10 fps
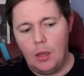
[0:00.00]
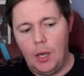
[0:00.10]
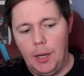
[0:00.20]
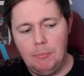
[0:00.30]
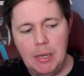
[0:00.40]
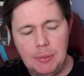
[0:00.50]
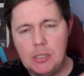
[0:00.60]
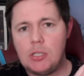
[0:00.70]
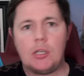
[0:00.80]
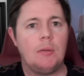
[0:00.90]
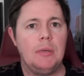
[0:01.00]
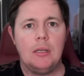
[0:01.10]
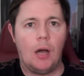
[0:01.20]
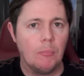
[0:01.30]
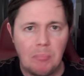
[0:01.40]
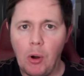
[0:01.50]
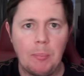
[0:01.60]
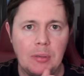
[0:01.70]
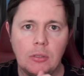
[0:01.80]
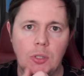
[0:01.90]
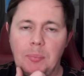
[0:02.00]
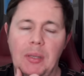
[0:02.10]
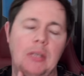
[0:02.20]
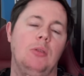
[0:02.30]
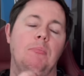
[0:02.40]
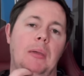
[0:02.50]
And maybe this is going to be the unpopular opinion